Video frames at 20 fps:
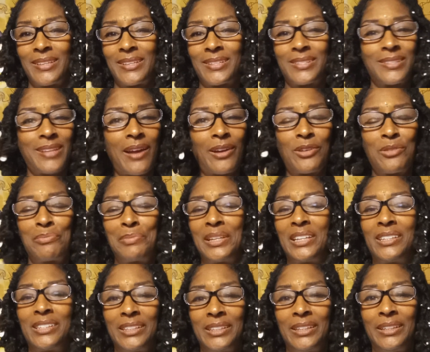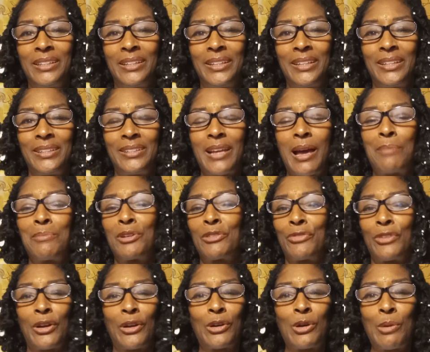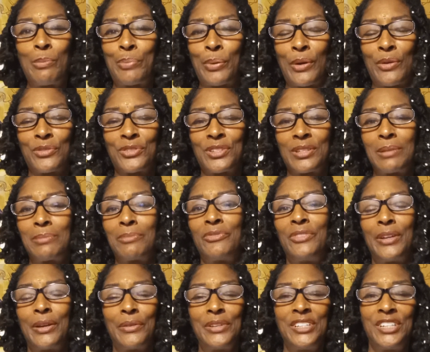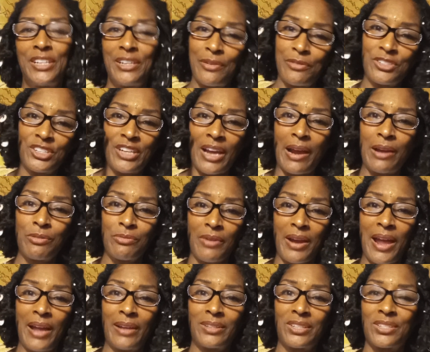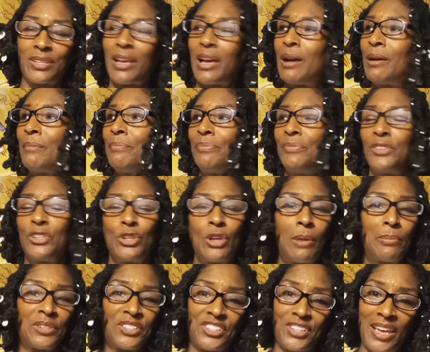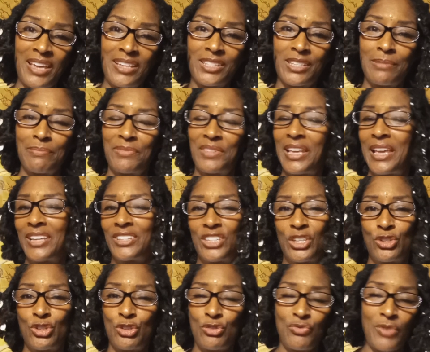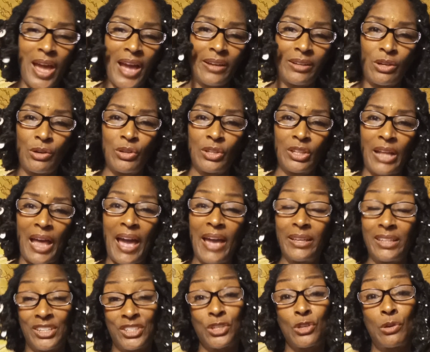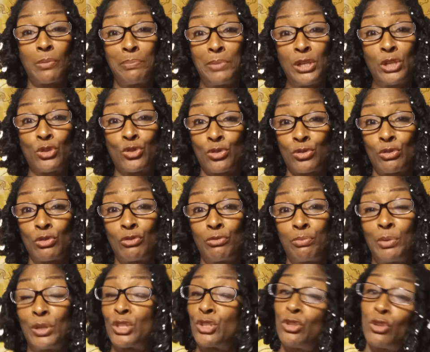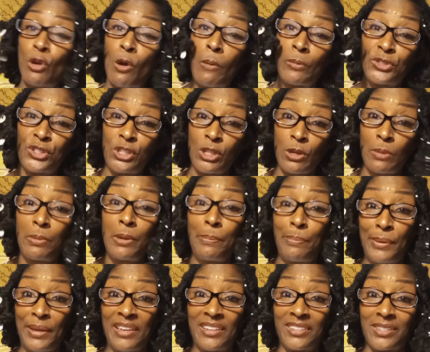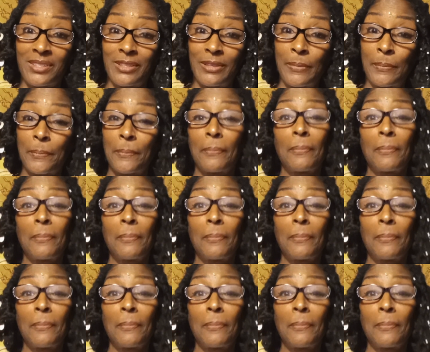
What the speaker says: It's not going to be good. I'm a Virgo person. I'm very direct. I'm going to say some things that you're not going to like. It's going to be the truth, but you're going to still be pissed.